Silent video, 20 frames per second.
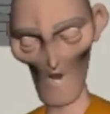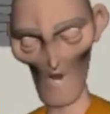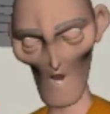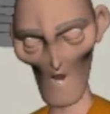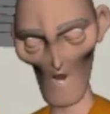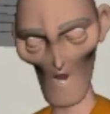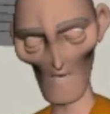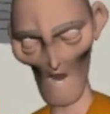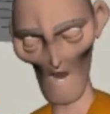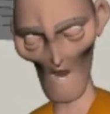You
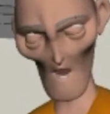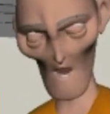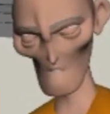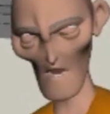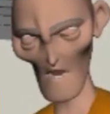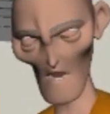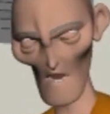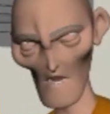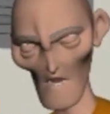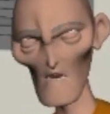don't
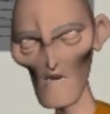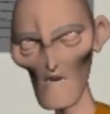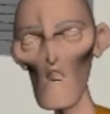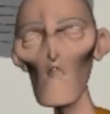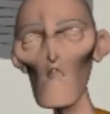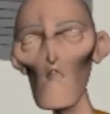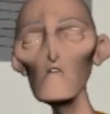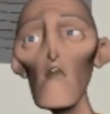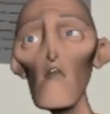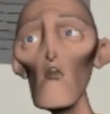have
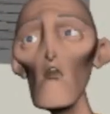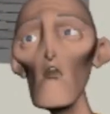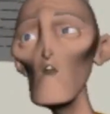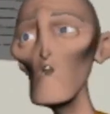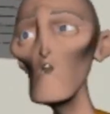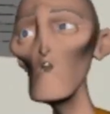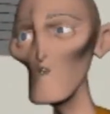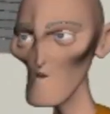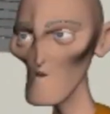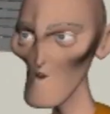any
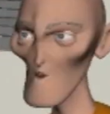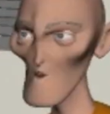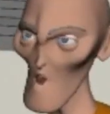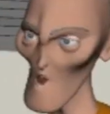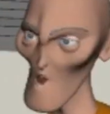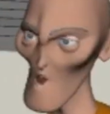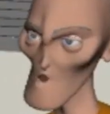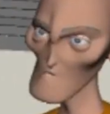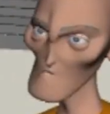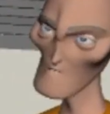honor, do
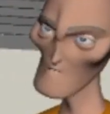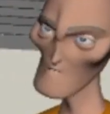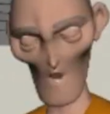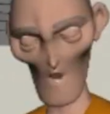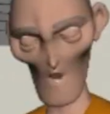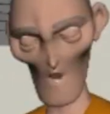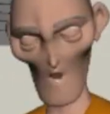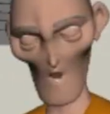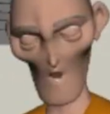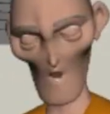you?
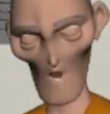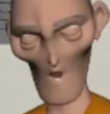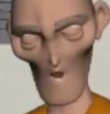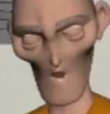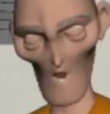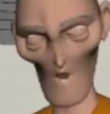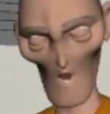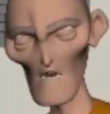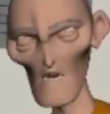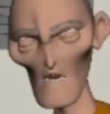And the
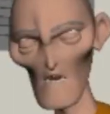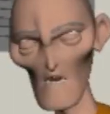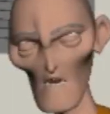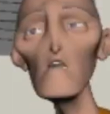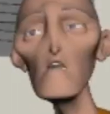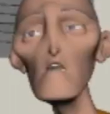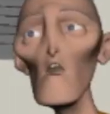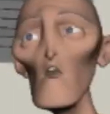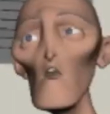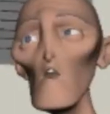
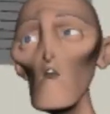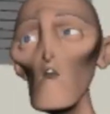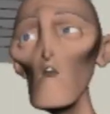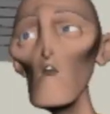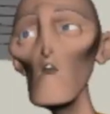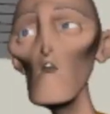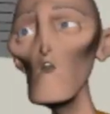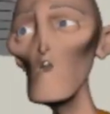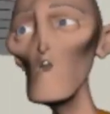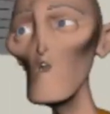do you
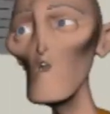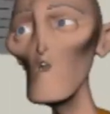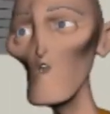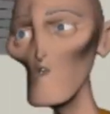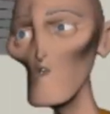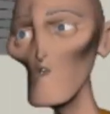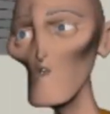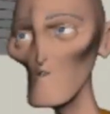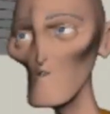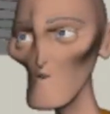
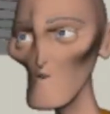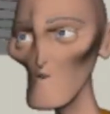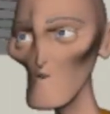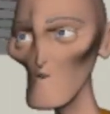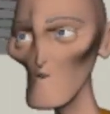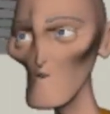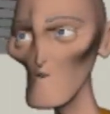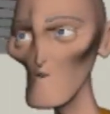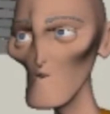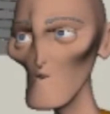
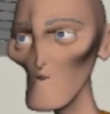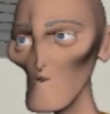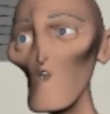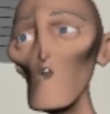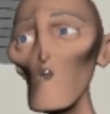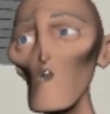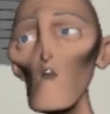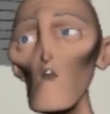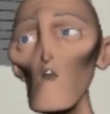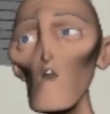here,
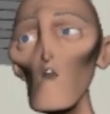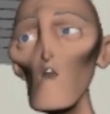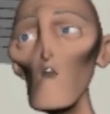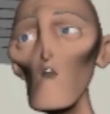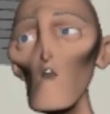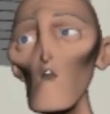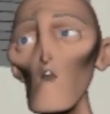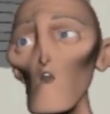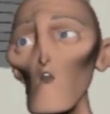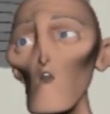
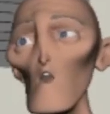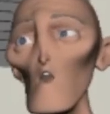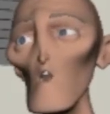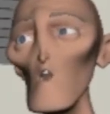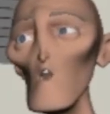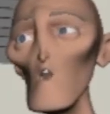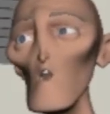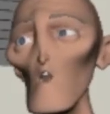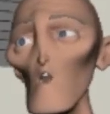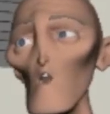I will
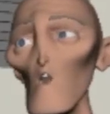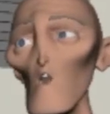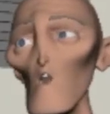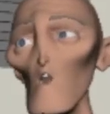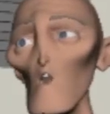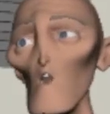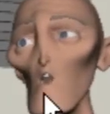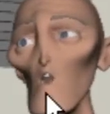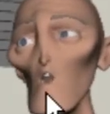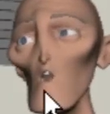go from
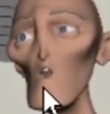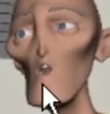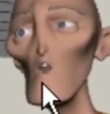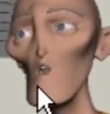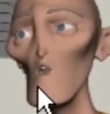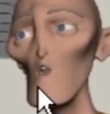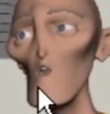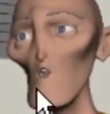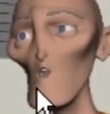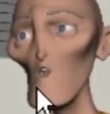like
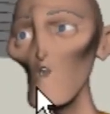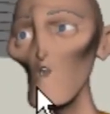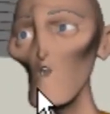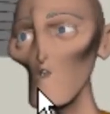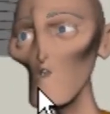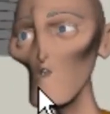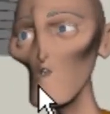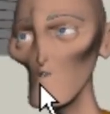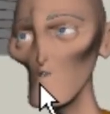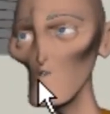here
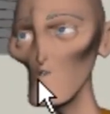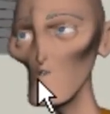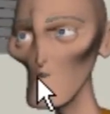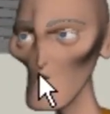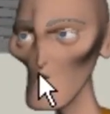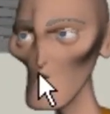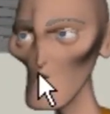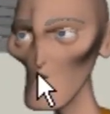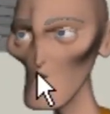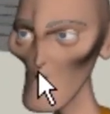
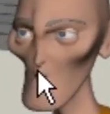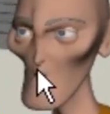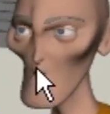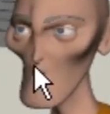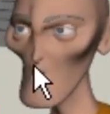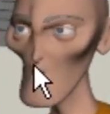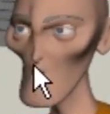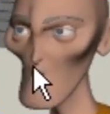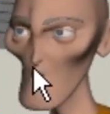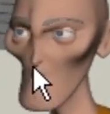to
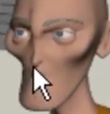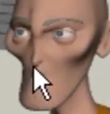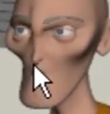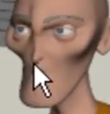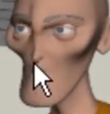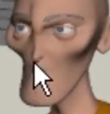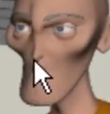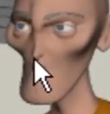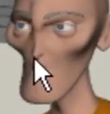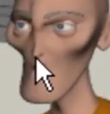
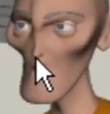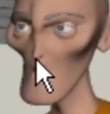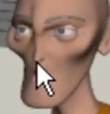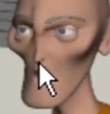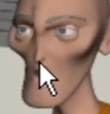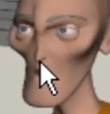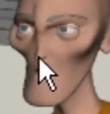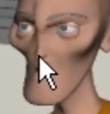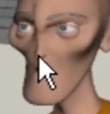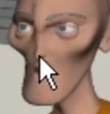here,
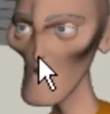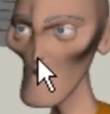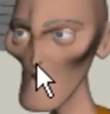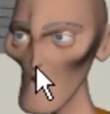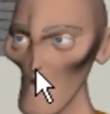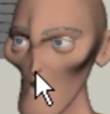but you get